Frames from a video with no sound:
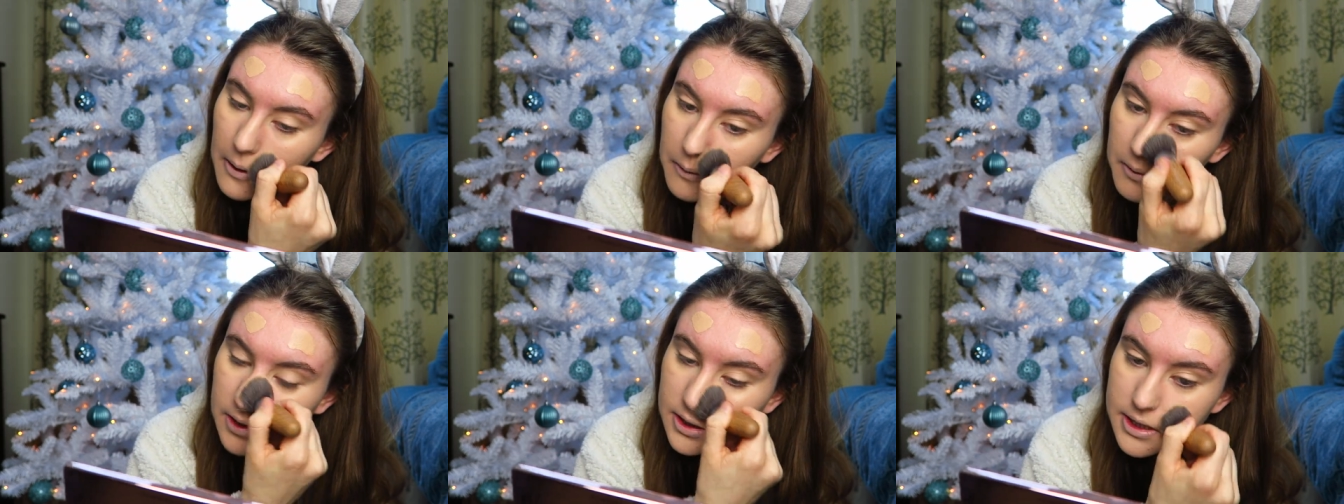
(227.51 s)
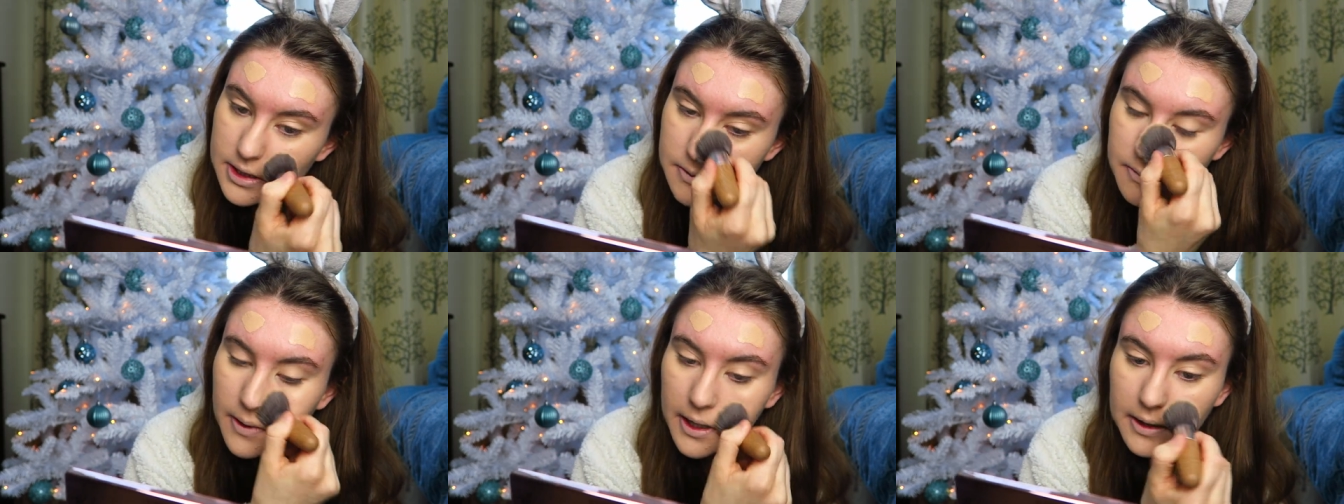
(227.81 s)

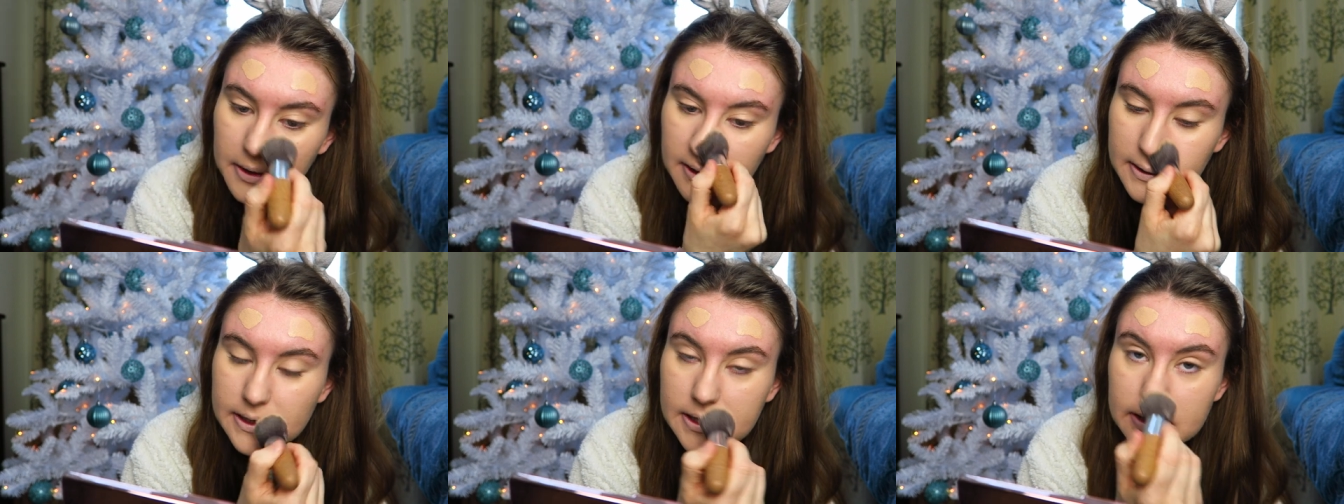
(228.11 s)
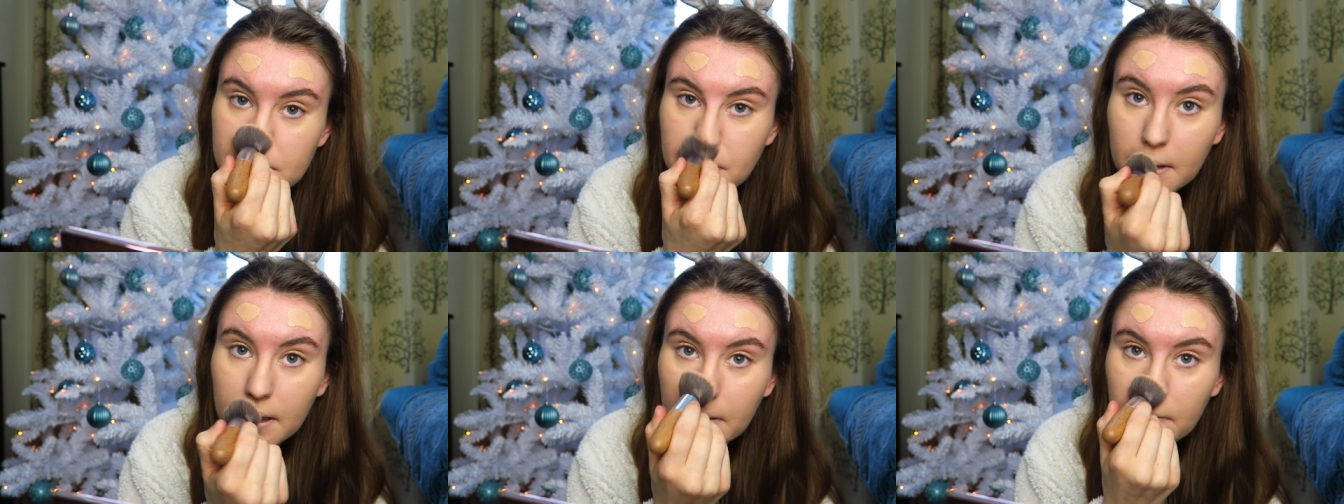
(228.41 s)
which is why this
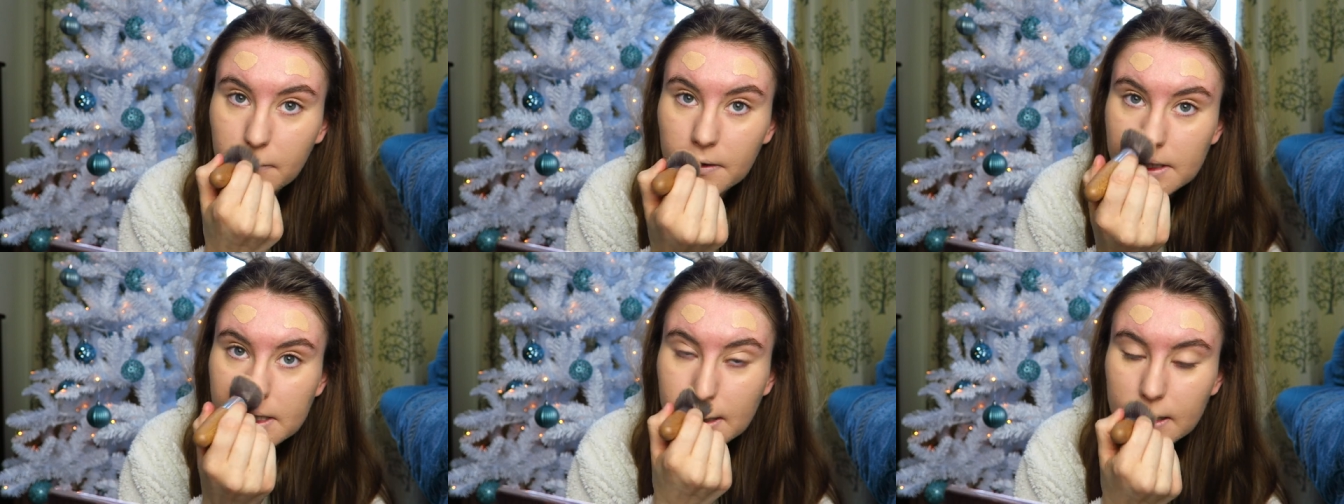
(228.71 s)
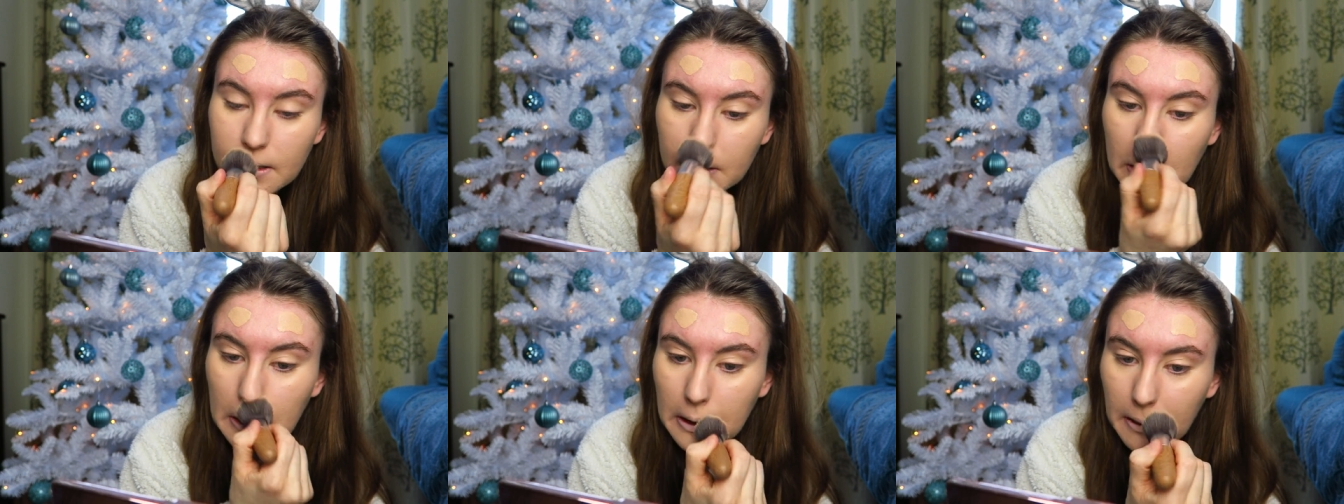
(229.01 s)
is my everyday
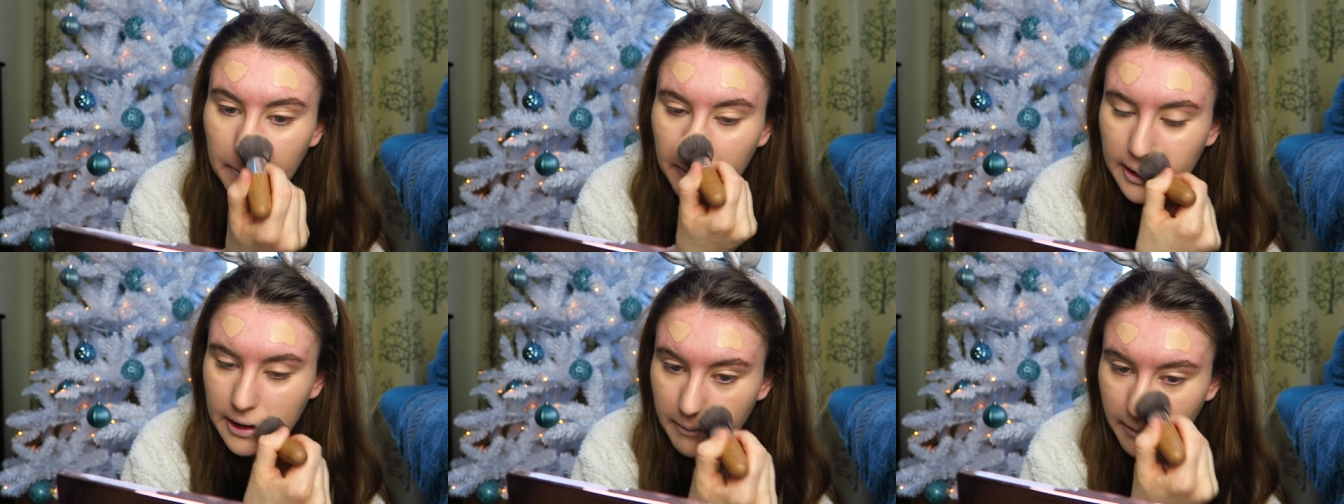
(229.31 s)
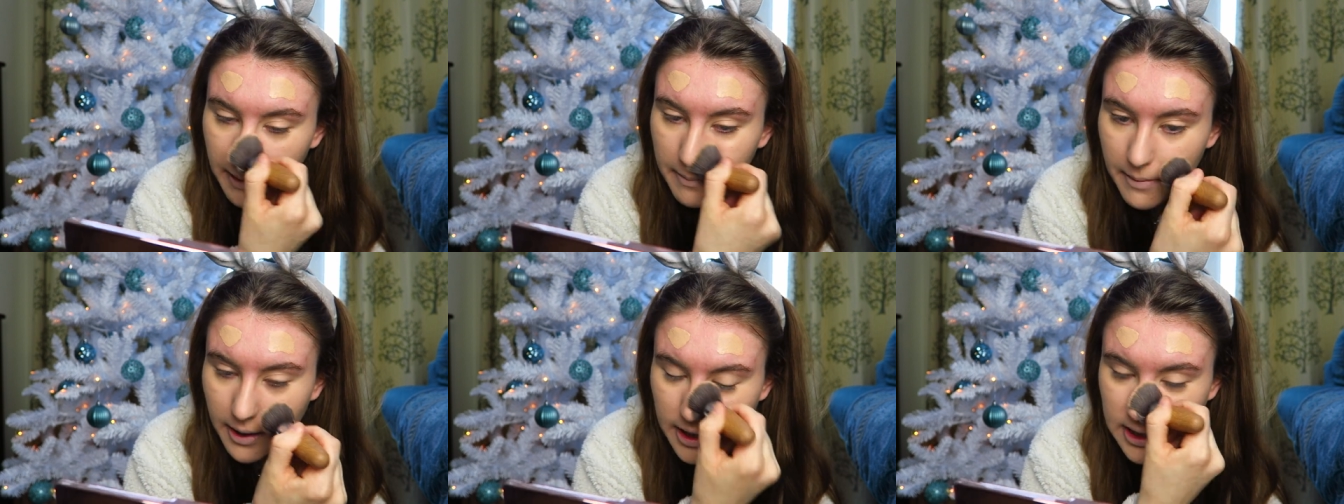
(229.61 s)
look. By the
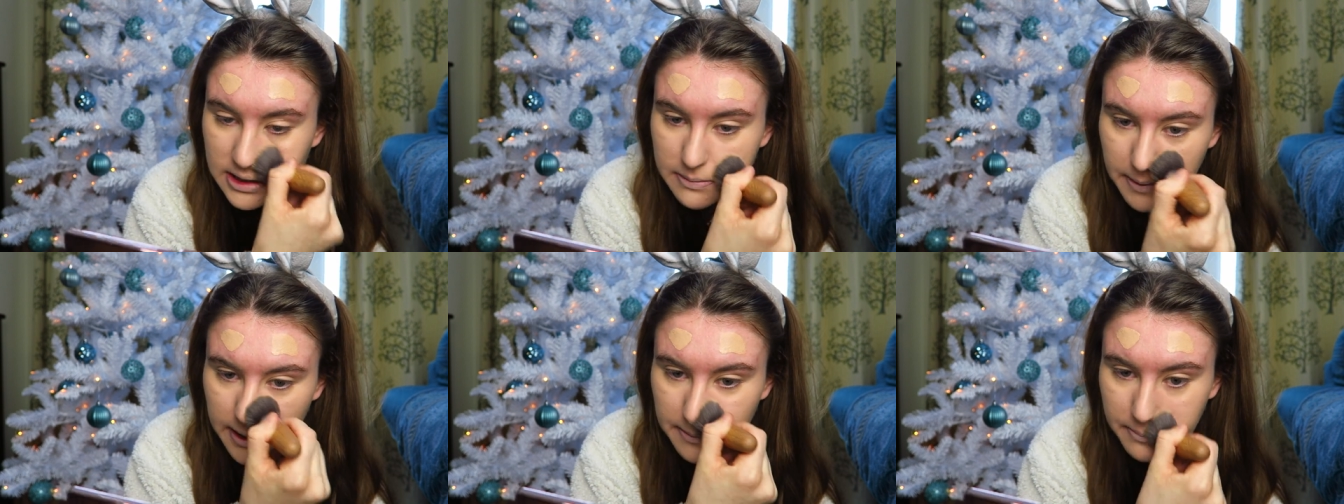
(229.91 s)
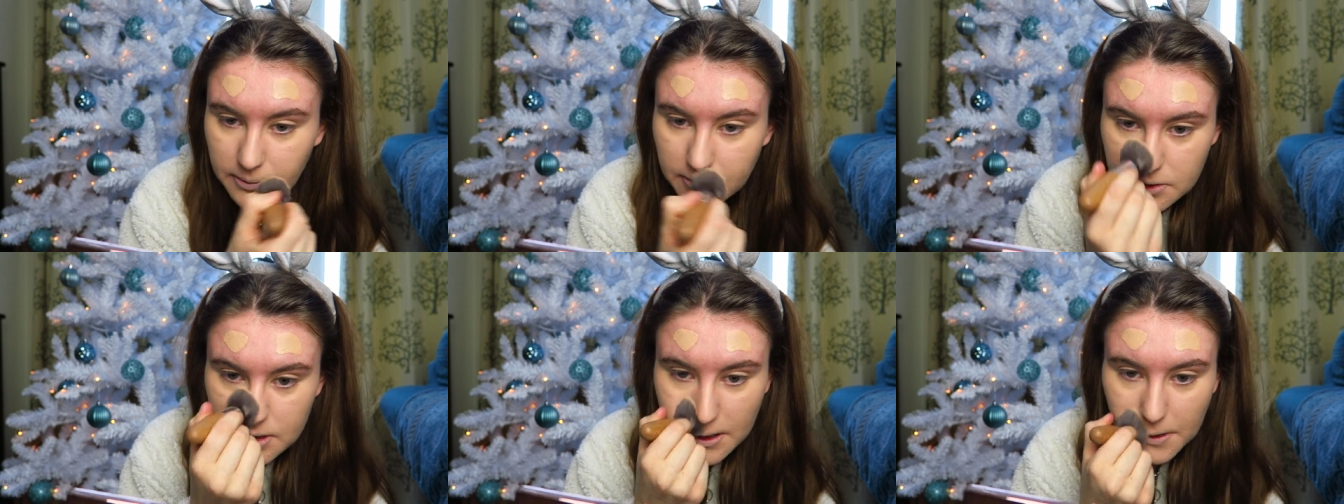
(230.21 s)
way, most
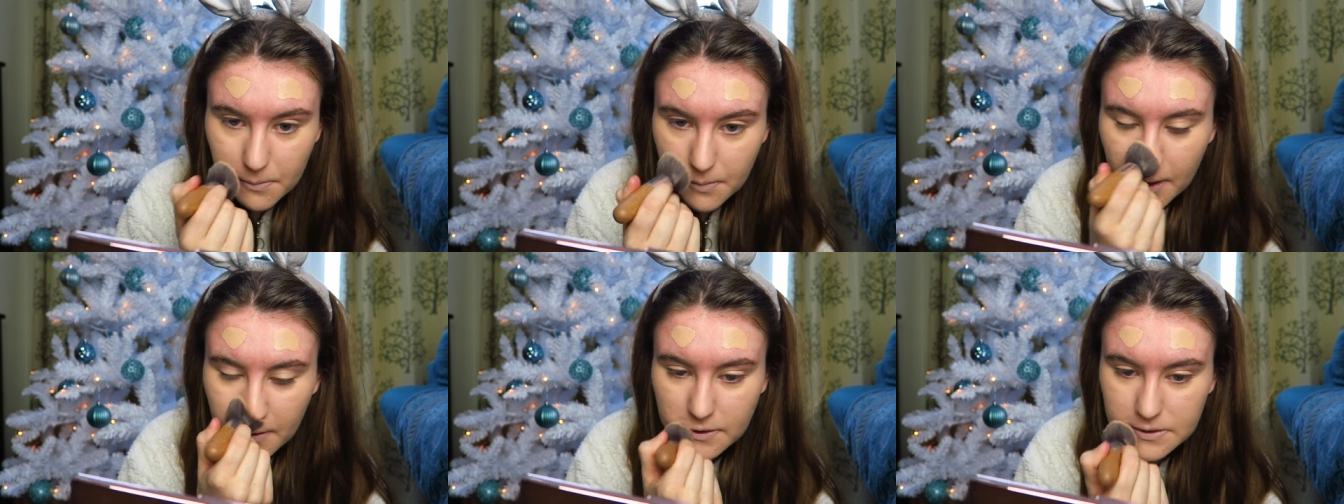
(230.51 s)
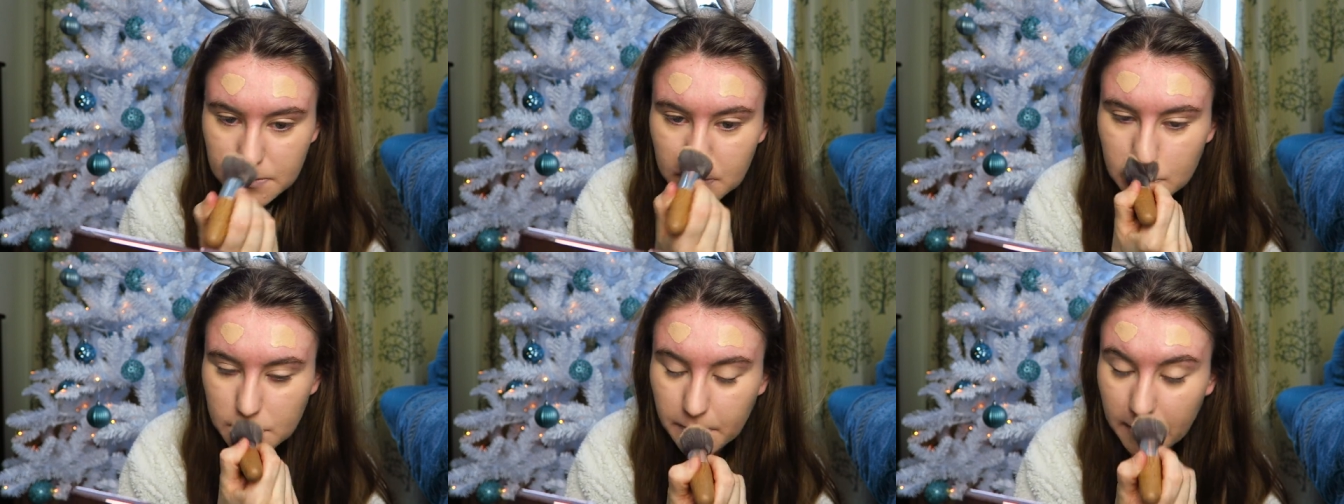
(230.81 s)
people don't wear
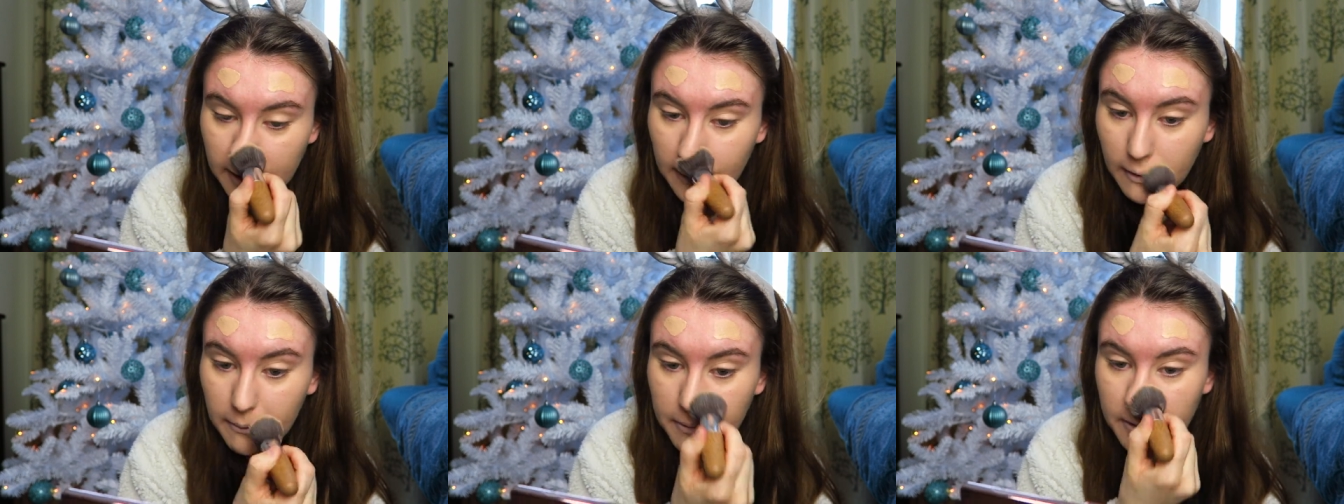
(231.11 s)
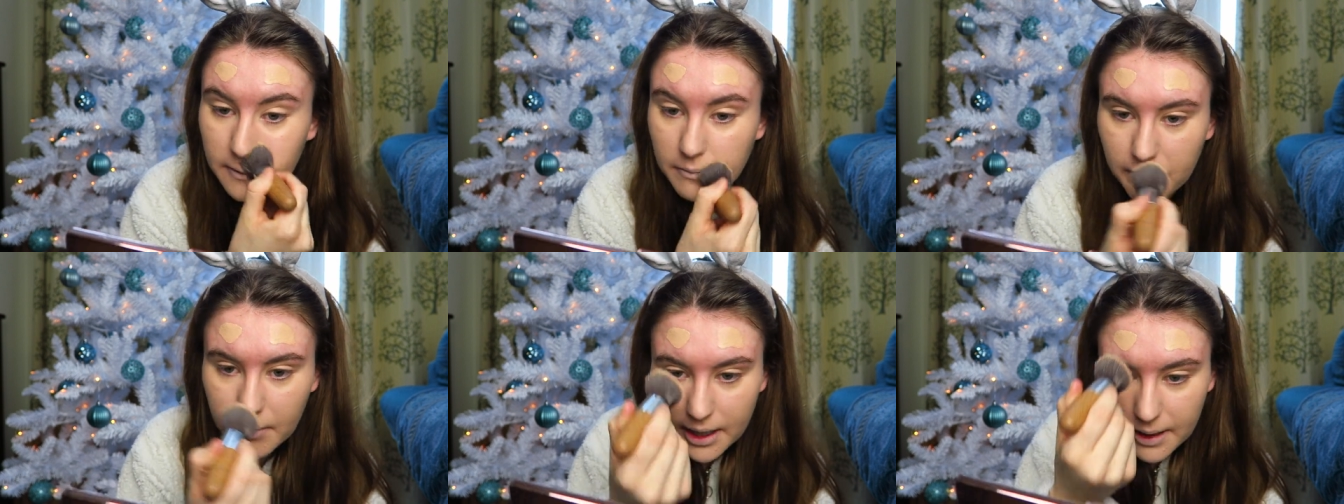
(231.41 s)
as much makeup
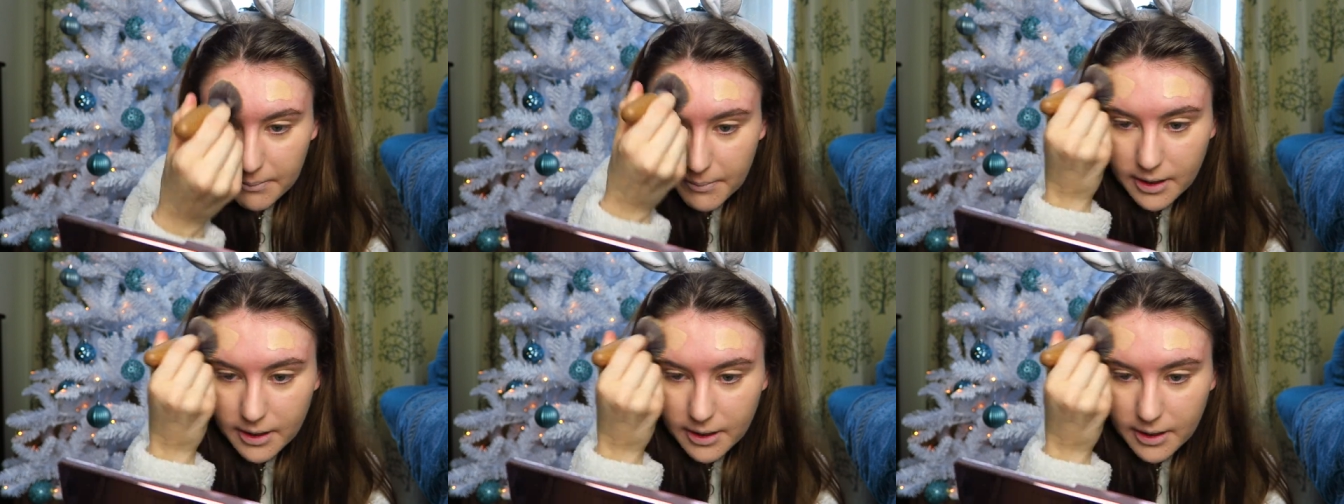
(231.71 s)
as me.